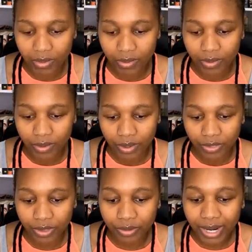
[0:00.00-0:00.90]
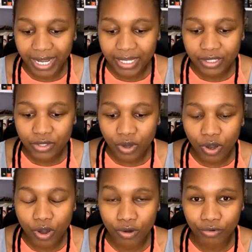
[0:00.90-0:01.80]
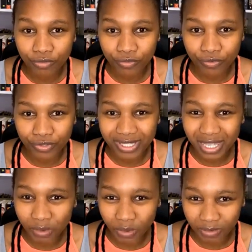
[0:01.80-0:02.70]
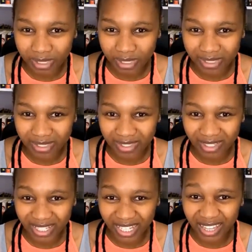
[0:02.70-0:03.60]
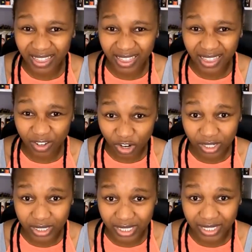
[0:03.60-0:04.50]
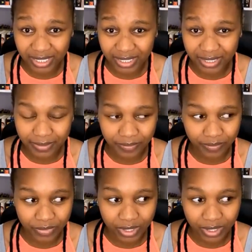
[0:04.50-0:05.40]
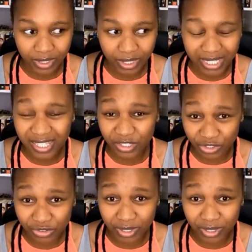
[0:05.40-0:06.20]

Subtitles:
The rise of sangomas in the continent is extreme.